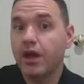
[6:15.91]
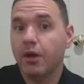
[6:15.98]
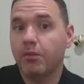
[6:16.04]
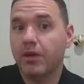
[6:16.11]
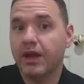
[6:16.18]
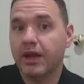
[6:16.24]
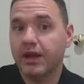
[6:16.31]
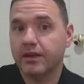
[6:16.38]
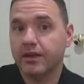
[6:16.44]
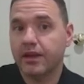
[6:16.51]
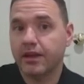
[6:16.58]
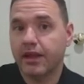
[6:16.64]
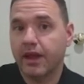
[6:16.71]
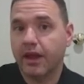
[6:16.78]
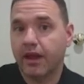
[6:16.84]
meaning
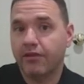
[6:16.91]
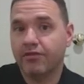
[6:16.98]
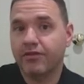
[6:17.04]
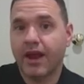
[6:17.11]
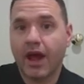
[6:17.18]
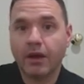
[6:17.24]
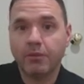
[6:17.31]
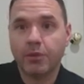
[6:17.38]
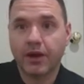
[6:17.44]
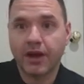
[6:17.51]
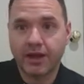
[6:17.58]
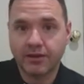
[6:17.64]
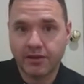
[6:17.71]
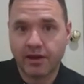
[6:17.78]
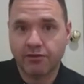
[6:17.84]
that they have not been
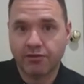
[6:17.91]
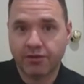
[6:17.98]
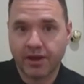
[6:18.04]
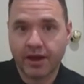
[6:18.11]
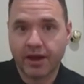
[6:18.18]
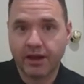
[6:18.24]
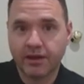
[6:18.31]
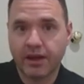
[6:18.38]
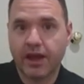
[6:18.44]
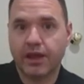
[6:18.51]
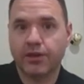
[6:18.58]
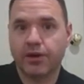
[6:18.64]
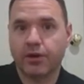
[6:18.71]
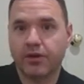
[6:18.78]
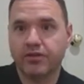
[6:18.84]
identified
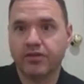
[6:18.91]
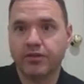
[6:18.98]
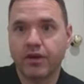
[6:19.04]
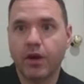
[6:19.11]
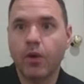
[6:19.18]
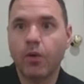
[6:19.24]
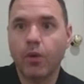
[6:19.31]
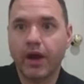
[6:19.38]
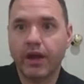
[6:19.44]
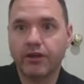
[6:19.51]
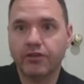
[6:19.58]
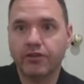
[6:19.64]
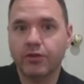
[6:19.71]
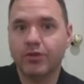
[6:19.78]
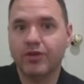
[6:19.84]
and there is no way
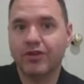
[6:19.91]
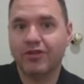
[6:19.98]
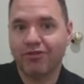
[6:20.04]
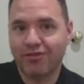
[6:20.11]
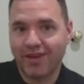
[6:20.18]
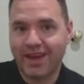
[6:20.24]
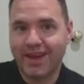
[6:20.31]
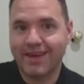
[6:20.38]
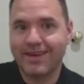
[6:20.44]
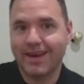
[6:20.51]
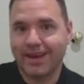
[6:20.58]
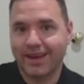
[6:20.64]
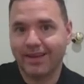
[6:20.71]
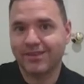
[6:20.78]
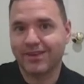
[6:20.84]
to defend
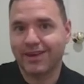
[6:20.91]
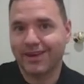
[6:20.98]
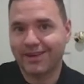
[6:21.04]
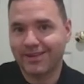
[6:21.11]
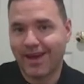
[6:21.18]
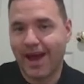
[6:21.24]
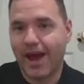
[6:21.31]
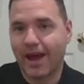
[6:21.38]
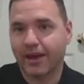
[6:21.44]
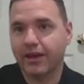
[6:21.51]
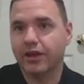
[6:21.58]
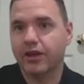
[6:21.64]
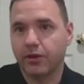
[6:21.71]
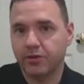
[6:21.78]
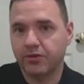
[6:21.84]
against an attack
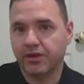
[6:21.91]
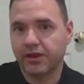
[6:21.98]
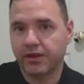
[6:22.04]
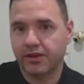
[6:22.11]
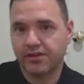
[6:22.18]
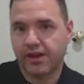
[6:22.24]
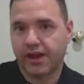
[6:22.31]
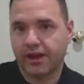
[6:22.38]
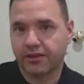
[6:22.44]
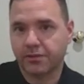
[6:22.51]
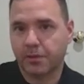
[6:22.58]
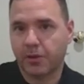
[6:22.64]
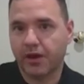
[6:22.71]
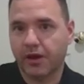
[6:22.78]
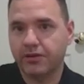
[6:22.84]
using this
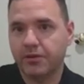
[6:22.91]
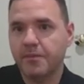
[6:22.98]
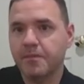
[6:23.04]
exploit.